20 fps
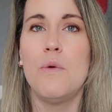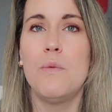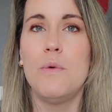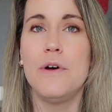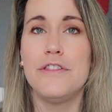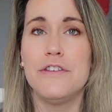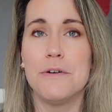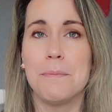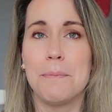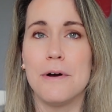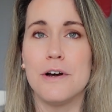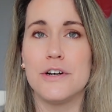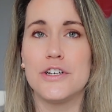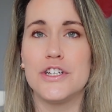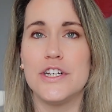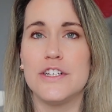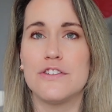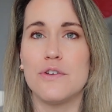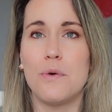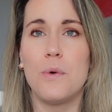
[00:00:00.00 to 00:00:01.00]
with your
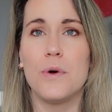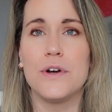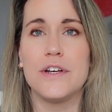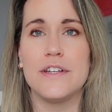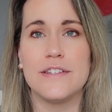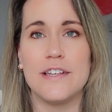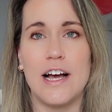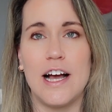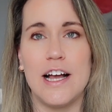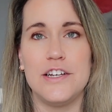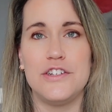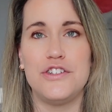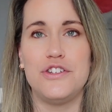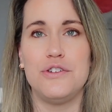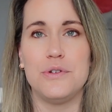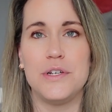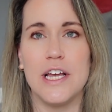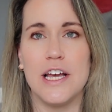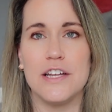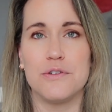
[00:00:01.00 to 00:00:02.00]
purchase or decide
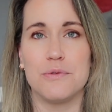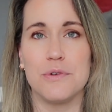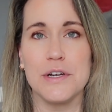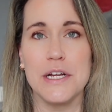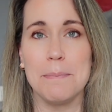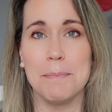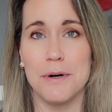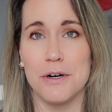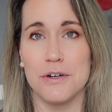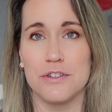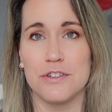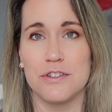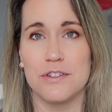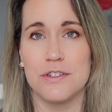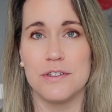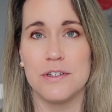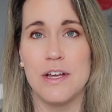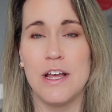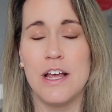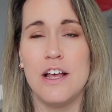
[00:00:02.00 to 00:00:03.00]
to get
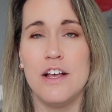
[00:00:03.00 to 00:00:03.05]
reimbursed.